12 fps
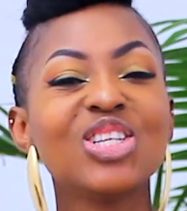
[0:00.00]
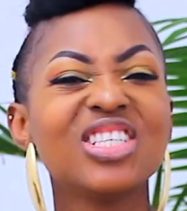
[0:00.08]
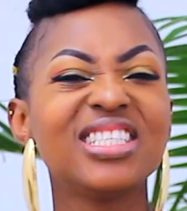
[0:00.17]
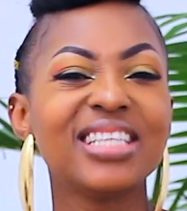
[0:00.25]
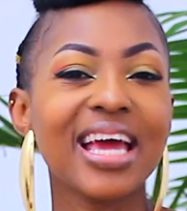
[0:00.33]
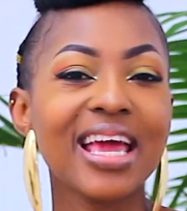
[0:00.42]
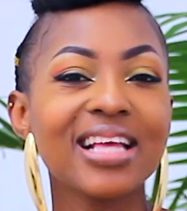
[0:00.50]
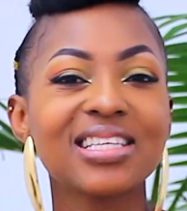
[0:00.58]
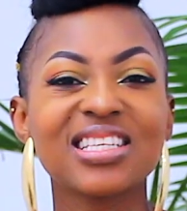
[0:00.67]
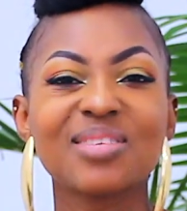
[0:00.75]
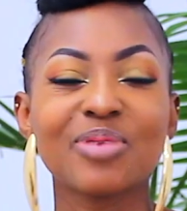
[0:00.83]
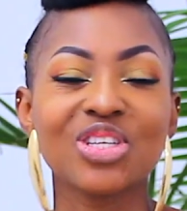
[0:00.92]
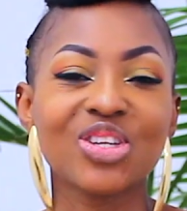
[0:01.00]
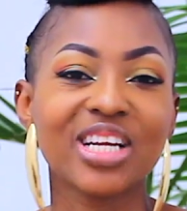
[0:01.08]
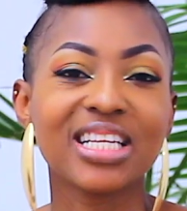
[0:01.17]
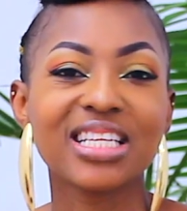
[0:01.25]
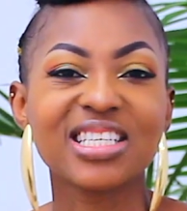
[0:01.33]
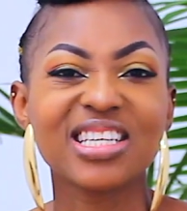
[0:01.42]
Today is a special
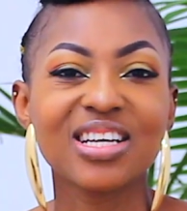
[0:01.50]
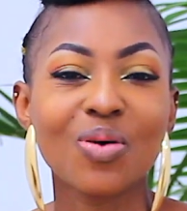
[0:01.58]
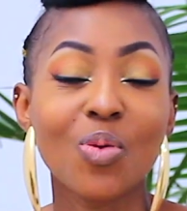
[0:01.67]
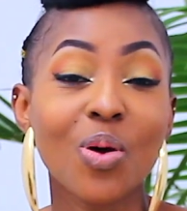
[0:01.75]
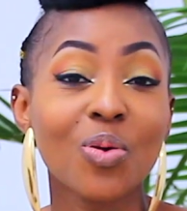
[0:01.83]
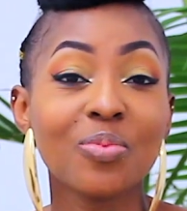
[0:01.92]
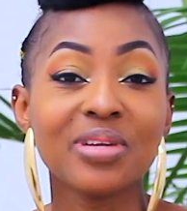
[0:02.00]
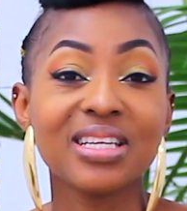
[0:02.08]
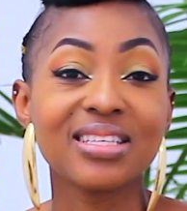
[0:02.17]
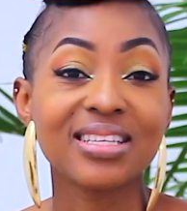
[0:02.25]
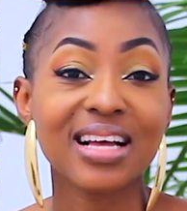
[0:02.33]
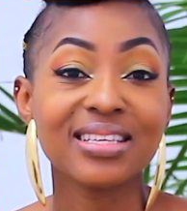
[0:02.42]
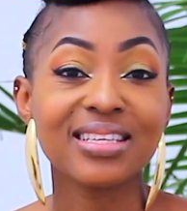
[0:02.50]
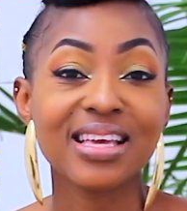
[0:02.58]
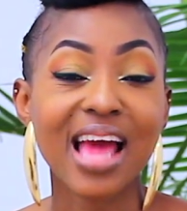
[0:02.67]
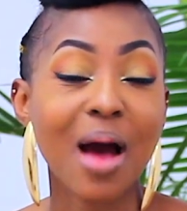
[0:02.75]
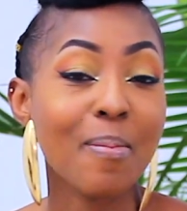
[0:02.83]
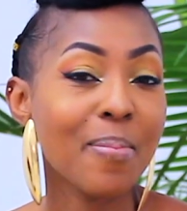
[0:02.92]
edition where we'll be
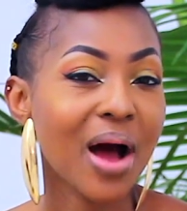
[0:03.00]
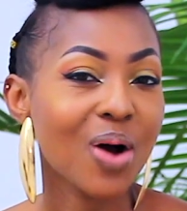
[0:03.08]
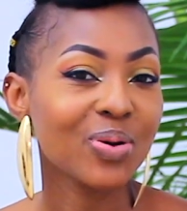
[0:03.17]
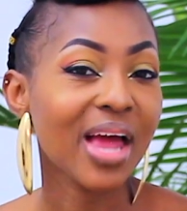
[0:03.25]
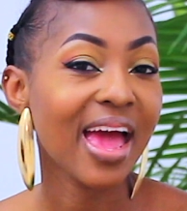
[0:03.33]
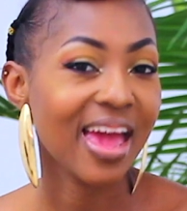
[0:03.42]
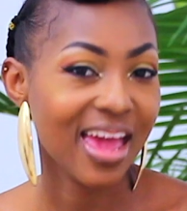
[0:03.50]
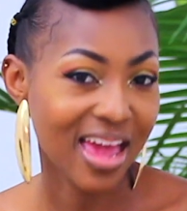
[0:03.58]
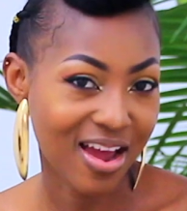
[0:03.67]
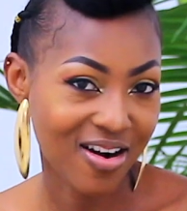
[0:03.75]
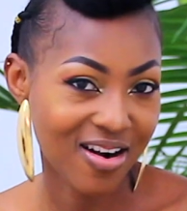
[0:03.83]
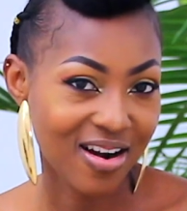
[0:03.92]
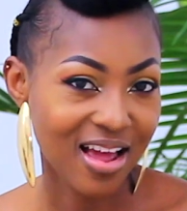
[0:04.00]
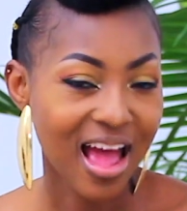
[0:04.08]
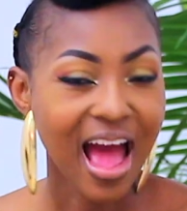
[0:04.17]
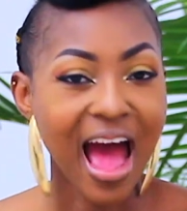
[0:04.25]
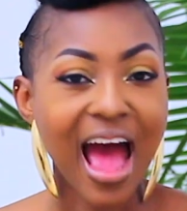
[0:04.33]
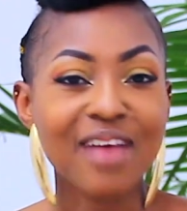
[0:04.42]
discussing about hair.
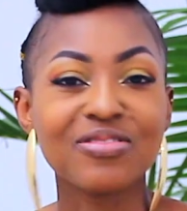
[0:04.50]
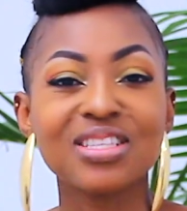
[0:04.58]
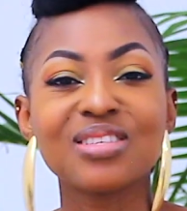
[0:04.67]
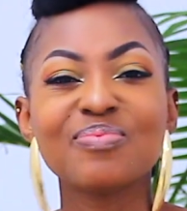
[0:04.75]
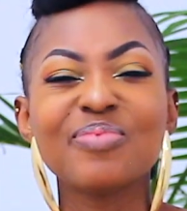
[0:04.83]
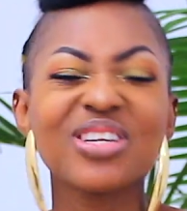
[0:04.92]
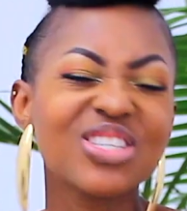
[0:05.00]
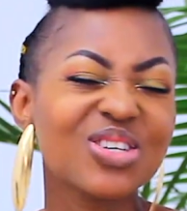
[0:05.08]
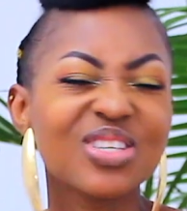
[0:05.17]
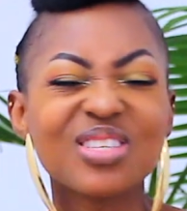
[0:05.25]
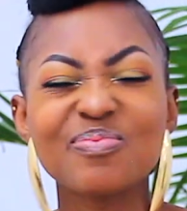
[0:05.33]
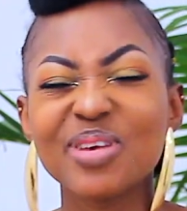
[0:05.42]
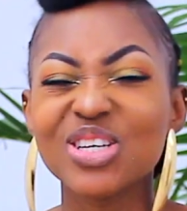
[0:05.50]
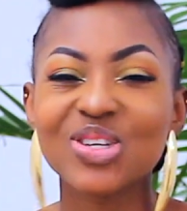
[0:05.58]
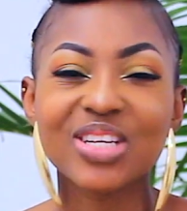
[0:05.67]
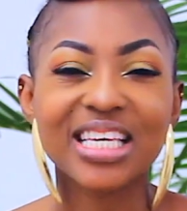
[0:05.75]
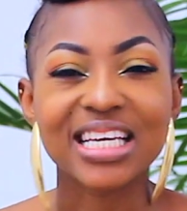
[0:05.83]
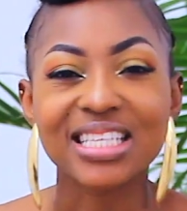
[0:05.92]
I have a special
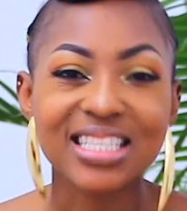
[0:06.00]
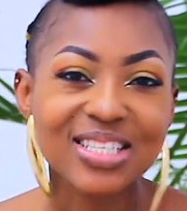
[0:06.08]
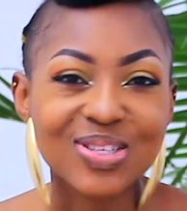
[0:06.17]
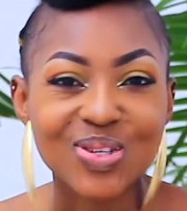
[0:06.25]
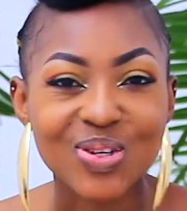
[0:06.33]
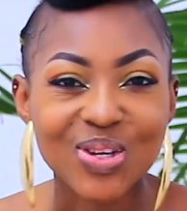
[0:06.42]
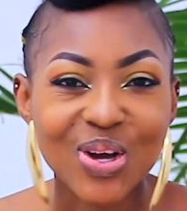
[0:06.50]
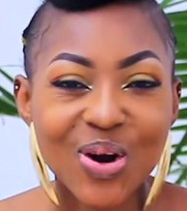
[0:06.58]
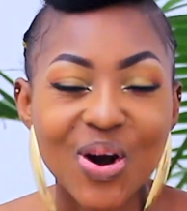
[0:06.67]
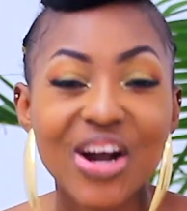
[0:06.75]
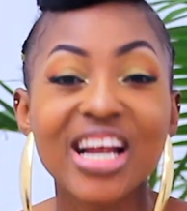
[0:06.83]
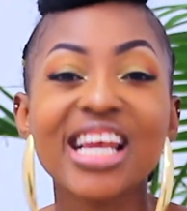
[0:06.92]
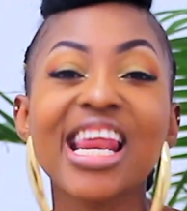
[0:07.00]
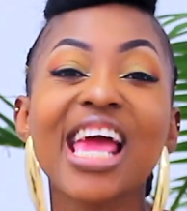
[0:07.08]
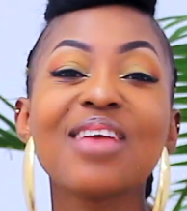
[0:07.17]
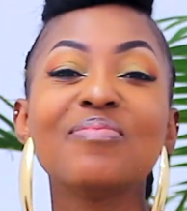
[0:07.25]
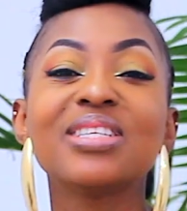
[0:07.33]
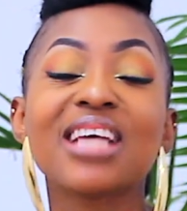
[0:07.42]
guest in studio. Her
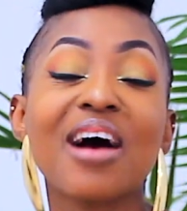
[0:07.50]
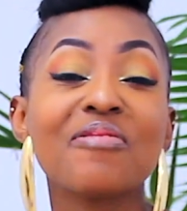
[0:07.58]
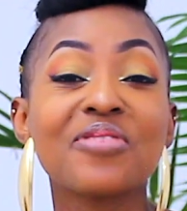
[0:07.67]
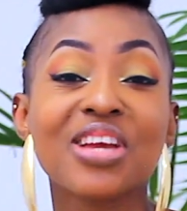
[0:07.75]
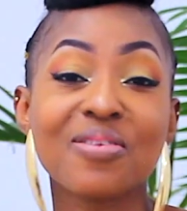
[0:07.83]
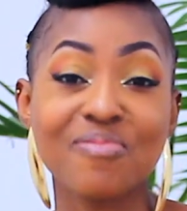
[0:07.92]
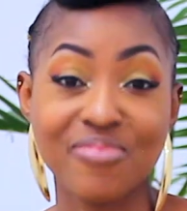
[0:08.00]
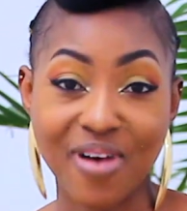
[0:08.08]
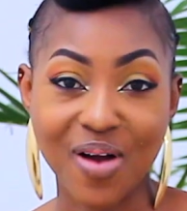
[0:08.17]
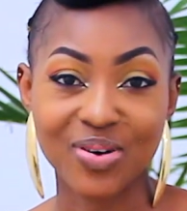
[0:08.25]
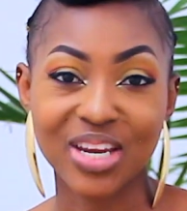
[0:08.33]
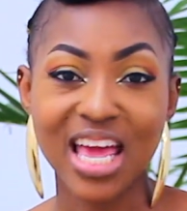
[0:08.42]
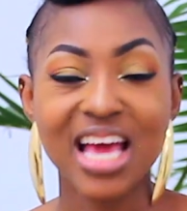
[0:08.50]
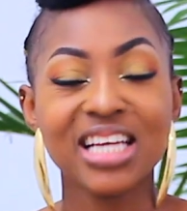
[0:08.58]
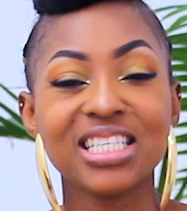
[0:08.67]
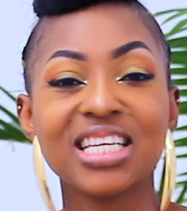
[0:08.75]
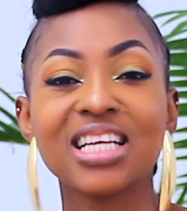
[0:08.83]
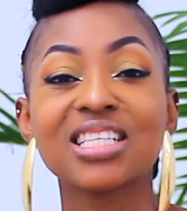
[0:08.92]
name is Africa Brown.
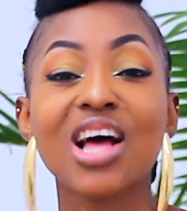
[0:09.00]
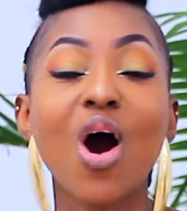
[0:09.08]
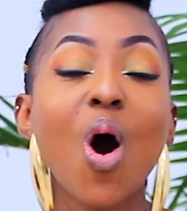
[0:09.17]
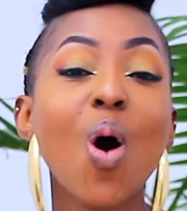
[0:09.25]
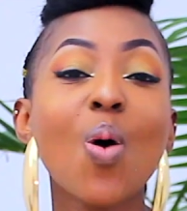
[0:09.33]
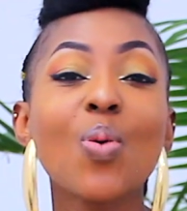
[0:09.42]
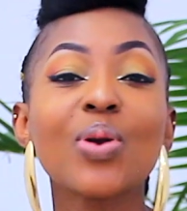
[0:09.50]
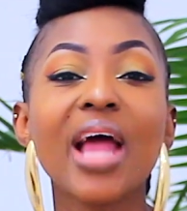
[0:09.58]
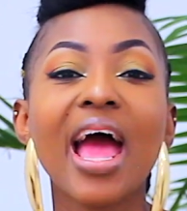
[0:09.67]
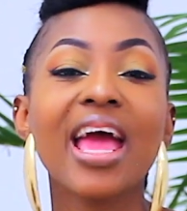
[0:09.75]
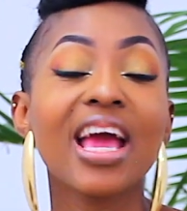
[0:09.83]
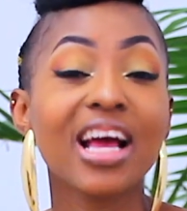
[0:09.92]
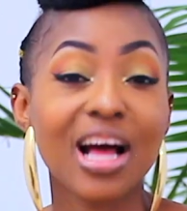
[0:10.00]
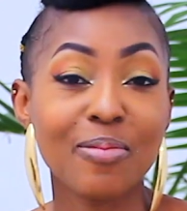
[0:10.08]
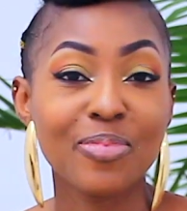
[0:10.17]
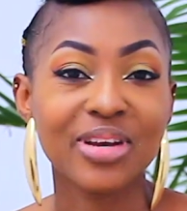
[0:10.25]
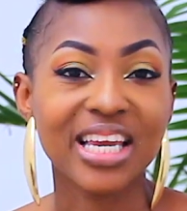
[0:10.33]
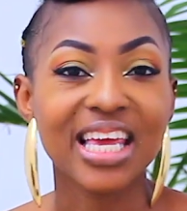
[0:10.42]
She has her own hair
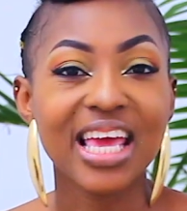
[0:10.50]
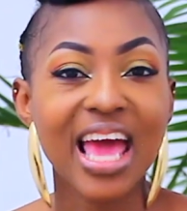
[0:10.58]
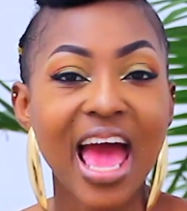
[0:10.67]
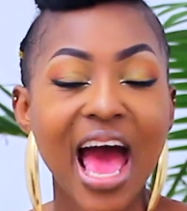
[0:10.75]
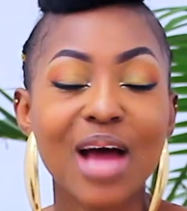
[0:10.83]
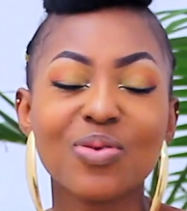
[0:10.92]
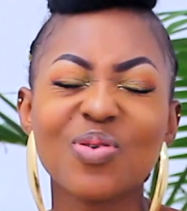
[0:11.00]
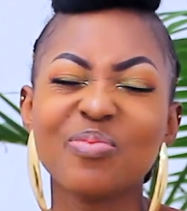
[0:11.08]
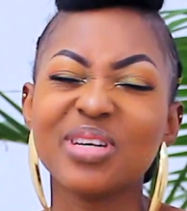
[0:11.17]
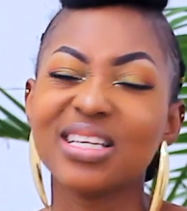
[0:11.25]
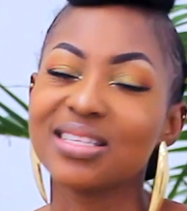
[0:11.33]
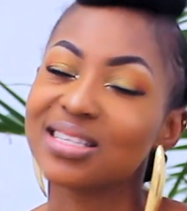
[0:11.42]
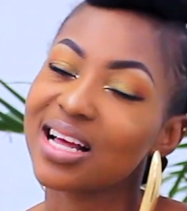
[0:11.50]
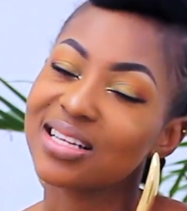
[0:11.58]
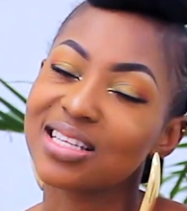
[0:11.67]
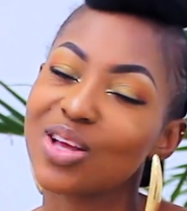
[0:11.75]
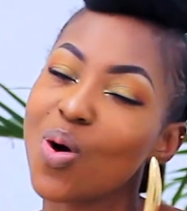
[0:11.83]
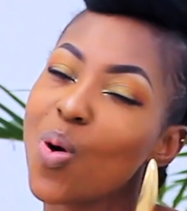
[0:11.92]
company and we'll be
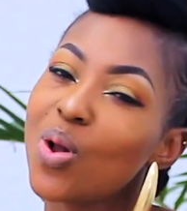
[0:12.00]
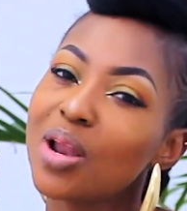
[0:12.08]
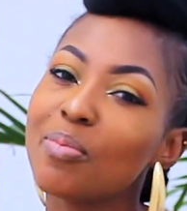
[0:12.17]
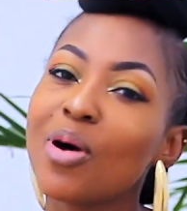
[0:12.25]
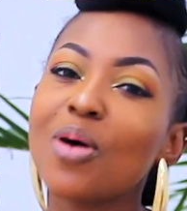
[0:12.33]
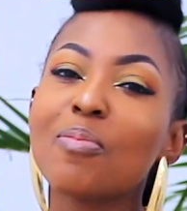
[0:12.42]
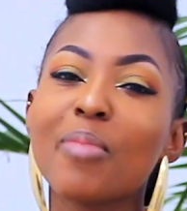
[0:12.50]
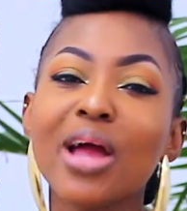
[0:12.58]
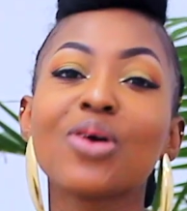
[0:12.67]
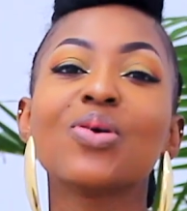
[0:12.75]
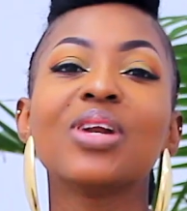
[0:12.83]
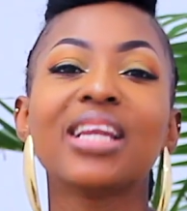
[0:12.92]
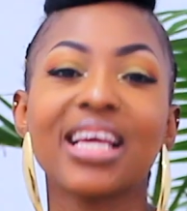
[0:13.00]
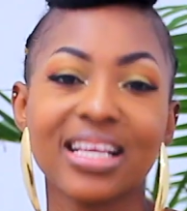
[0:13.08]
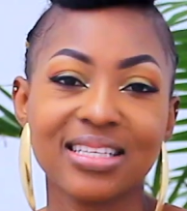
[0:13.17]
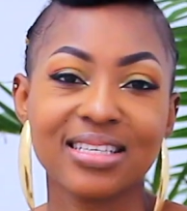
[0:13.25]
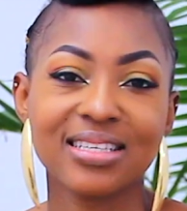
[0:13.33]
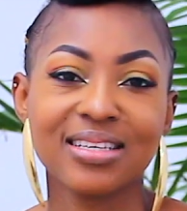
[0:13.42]
discussing all about
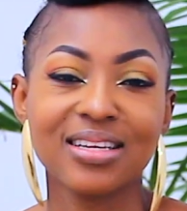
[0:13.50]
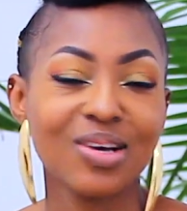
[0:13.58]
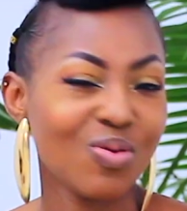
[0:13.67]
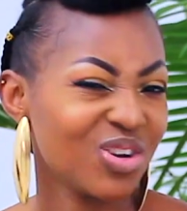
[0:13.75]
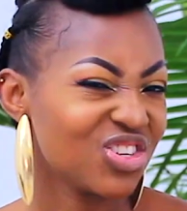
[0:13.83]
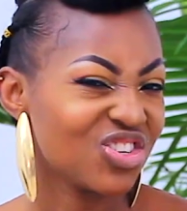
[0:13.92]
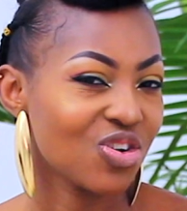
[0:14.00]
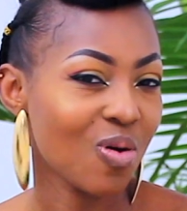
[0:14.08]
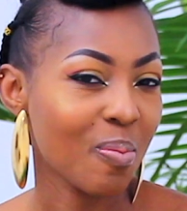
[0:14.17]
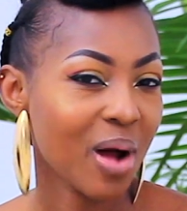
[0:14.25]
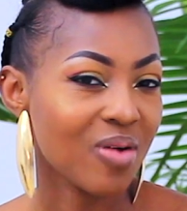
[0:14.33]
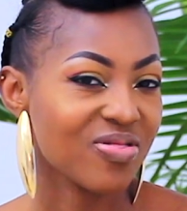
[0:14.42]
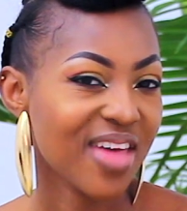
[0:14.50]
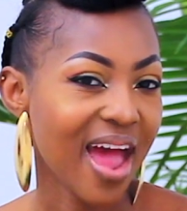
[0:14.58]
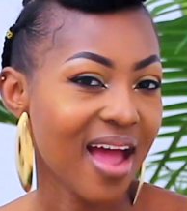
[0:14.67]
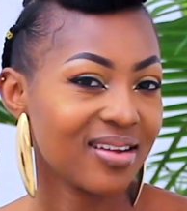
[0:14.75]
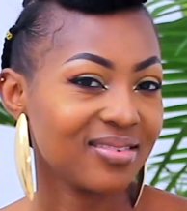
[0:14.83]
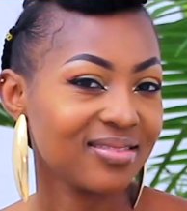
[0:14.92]
microlinks. What you know about
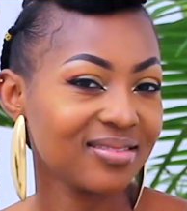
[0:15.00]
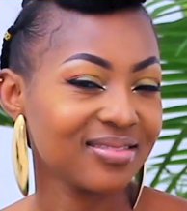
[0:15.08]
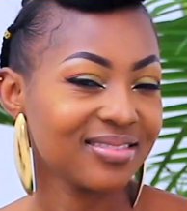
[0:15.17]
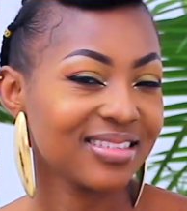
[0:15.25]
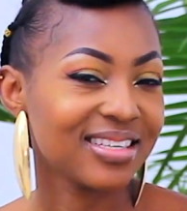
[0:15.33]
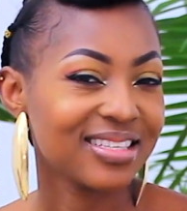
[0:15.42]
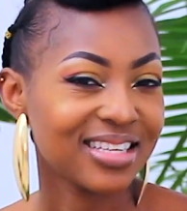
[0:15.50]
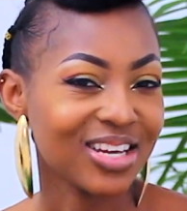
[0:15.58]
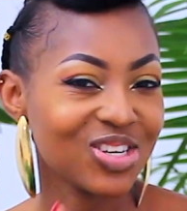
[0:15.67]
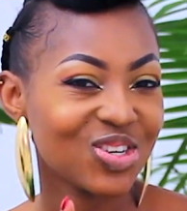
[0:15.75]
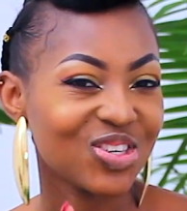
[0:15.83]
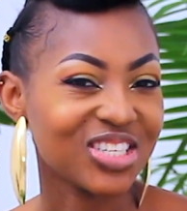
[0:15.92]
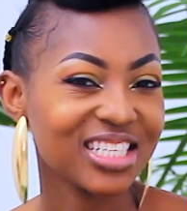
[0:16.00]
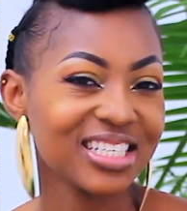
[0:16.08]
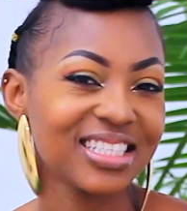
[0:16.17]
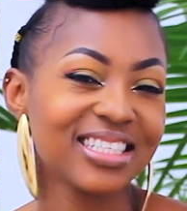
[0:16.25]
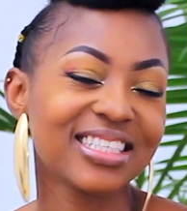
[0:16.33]
that? Stay tuned.